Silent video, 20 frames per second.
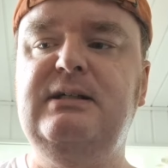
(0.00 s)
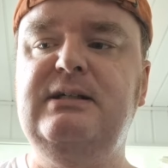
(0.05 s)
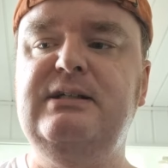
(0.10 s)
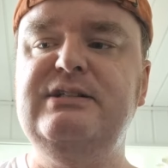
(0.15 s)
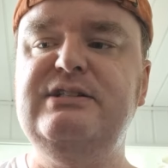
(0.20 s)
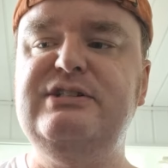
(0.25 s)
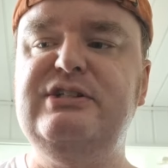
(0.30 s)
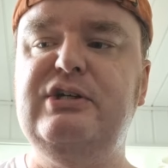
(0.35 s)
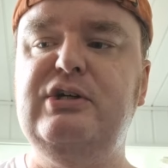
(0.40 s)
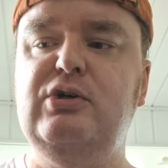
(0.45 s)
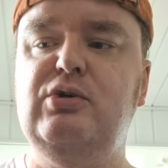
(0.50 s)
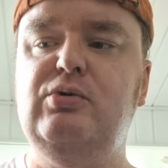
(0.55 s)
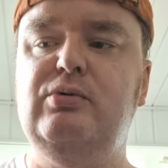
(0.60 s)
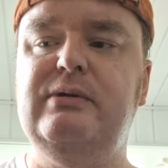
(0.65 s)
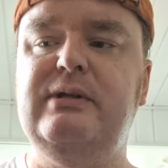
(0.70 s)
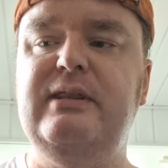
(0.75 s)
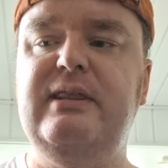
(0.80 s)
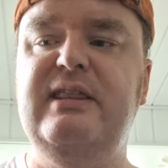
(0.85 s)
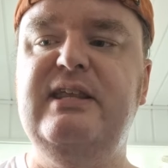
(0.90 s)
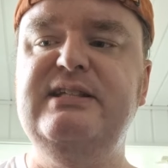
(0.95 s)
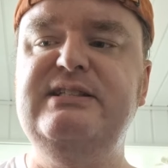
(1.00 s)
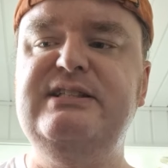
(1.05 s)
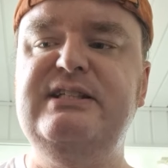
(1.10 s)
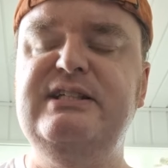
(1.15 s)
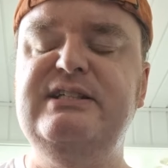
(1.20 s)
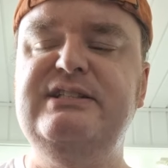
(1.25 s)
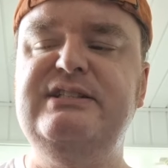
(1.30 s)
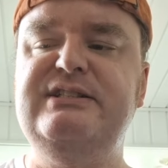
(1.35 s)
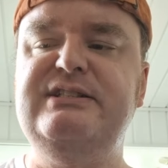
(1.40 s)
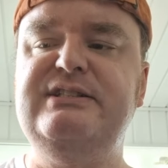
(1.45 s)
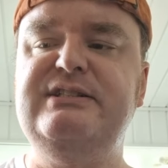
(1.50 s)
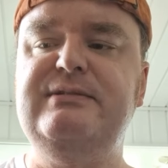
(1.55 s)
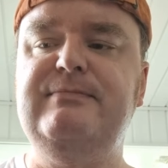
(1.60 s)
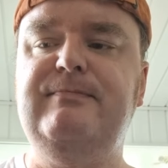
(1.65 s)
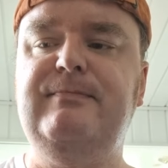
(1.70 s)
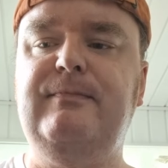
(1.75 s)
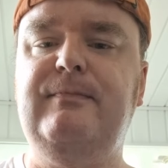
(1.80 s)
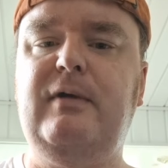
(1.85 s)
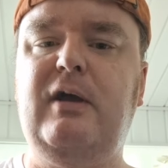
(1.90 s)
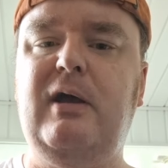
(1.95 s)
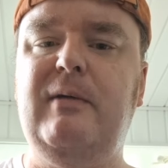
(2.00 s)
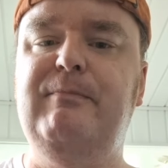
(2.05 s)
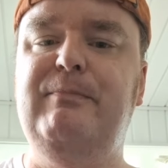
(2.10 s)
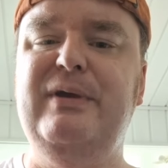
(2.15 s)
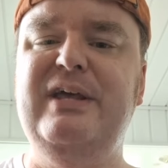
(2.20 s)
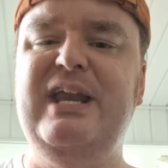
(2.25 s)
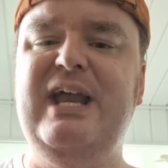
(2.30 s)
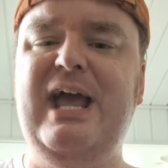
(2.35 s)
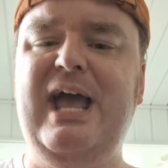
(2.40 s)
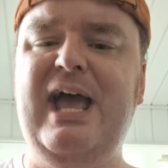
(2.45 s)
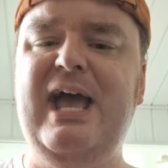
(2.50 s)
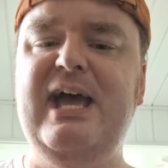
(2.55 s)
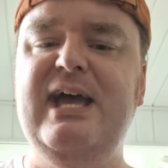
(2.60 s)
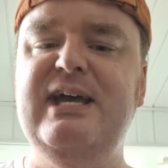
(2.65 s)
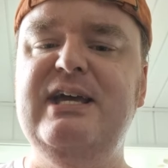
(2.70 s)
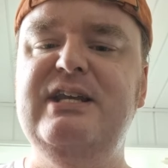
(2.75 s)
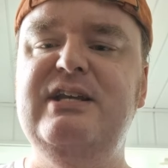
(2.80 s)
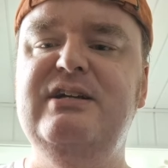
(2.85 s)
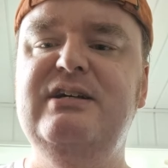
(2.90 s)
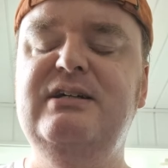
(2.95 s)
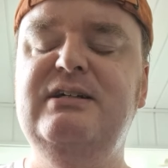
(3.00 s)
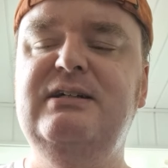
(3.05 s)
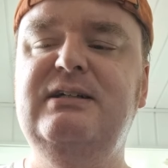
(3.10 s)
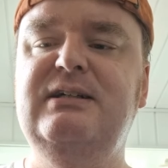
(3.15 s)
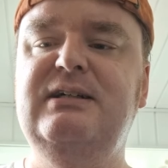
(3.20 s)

so this is a bit ahead